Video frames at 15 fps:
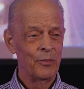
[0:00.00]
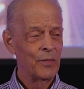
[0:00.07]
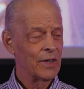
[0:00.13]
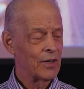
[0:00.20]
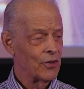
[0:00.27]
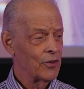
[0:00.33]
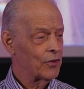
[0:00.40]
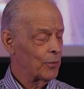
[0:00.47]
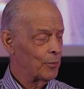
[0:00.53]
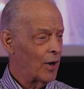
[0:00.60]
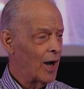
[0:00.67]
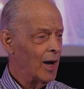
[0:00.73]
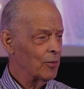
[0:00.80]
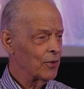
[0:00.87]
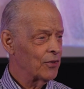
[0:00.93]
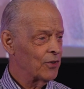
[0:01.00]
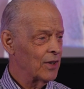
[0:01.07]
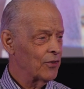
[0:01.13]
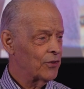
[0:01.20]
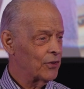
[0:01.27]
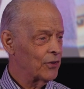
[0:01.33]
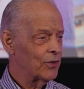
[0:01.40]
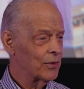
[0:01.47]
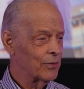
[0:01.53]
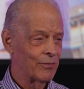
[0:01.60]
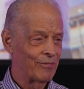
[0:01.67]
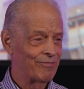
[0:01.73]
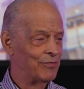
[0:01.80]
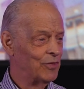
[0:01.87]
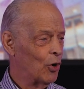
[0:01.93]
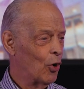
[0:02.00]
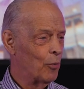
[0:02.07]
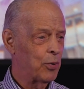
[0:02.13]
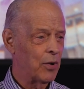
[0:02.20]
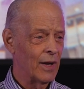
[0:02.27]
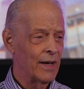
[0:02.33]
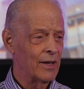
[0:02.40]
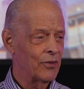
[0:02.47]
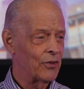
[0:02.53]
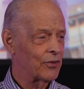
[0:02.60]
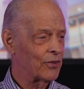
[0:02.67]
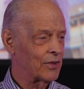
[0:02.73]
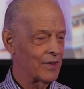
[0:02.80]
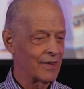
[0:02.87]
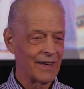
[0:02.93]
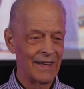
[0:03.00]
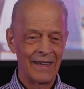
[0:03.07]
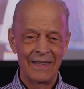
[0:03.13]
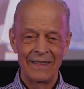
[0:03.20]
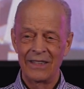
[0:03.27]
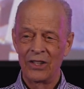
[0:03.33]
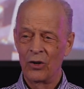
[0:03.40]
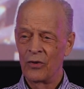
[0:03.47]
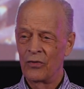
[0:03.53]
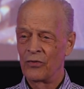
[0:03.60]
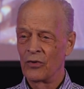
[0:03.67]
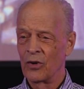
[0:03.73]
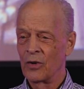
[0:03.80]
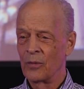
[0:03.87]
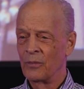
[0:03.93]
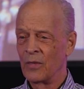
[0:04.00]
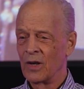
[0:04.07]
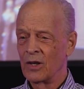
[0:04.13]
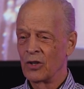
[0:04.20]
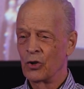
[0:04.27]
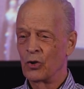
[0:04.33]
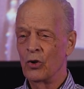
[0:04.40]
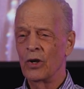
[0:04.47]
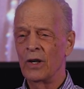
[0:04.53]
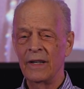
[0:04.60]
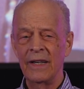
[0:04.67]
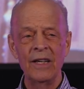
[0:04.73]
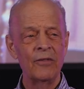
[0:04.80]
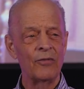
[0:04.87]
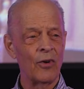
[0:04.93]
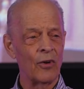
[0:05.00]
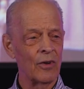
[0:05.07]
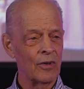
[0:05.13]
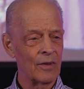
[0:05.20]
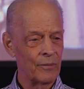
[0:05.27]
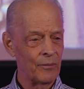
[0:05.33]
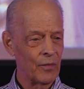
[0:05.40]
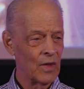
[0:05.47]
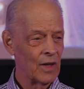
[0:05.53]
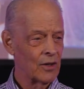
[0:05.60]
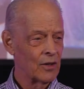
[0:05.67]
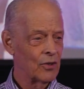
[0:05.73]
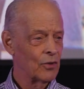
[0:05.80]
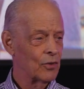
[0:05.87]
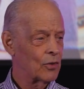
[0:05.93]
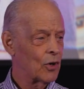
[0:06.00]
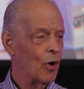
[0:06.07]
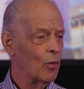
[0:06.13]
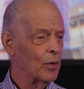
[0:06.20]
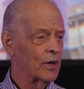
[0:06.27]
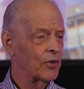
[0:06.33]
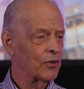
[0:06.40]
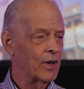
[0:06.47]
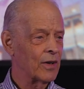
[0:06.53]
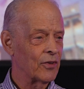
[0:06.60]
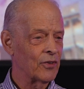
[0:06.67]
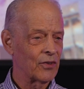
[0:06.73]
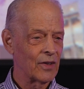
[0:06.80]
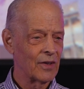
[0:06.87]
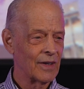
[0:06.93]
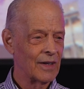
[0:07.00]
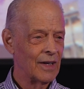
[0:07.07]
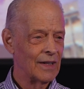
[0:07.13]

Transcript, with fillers: because the Bible says there's no place, you know, for good and evil to coexist.